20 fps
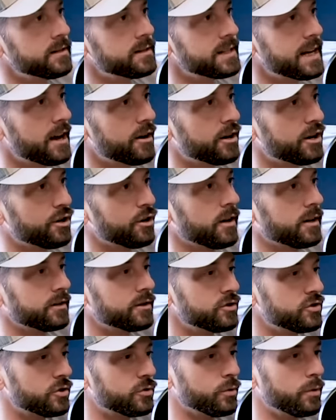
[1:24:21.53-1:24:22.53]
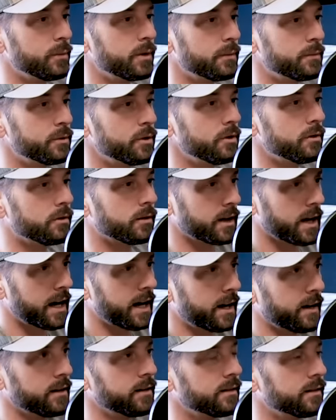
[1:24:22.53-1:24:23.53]
on Saturday. You're like, "This is a dream come true,"
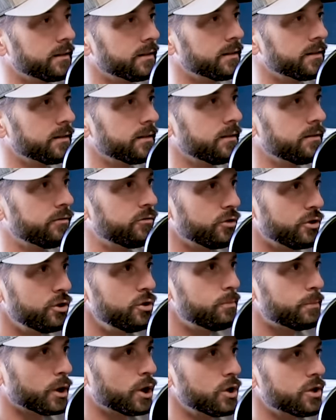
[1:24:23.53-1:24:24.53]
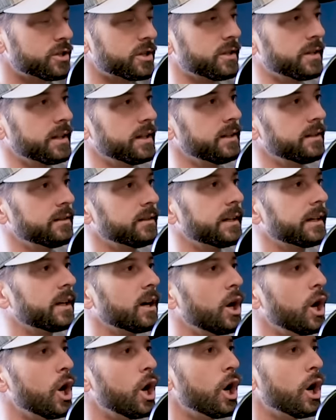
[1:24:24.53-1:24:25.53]
kind of. Kind of. For you personally. For like,
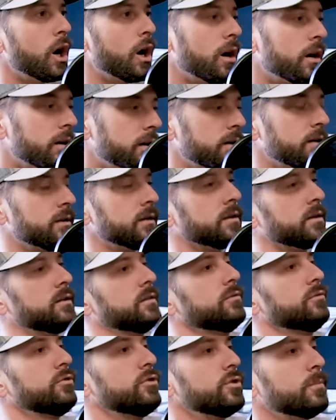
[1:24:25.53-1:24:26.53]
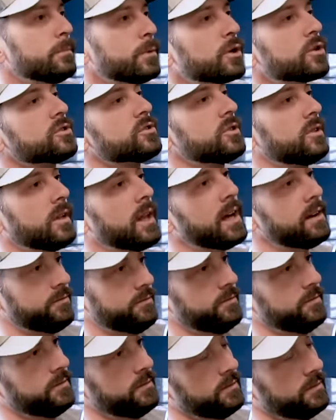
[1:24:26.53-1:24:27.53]
me, for me personally. For your personal life.